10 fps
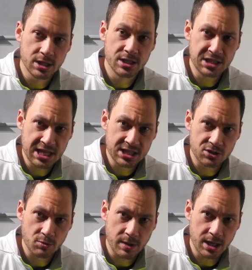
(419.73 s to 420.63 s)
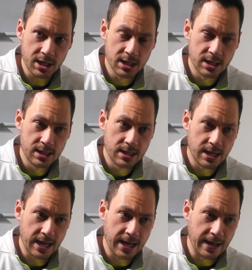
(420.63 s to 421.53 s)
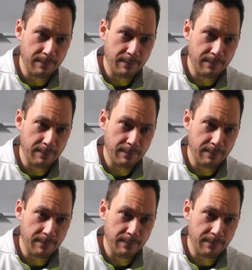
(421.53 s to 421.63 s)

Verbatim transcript: needs to be um,